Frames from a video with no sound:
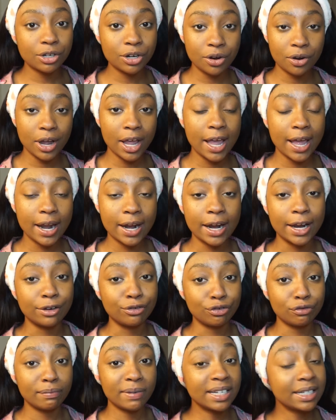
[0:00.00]
to go ahead
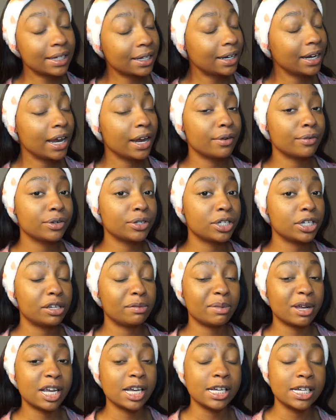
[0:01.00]
and do my skincare
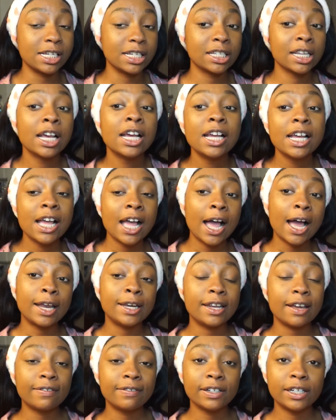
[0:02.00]
routine, because I
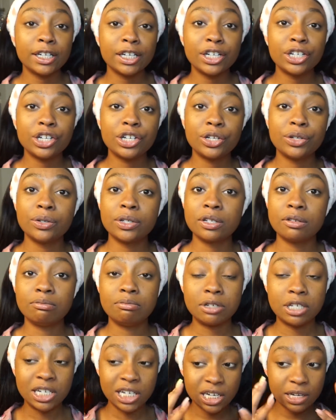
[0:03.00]
definitely need to do some
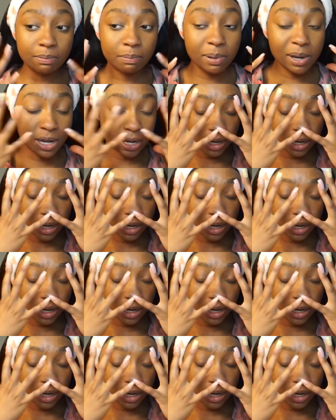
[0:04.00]
deep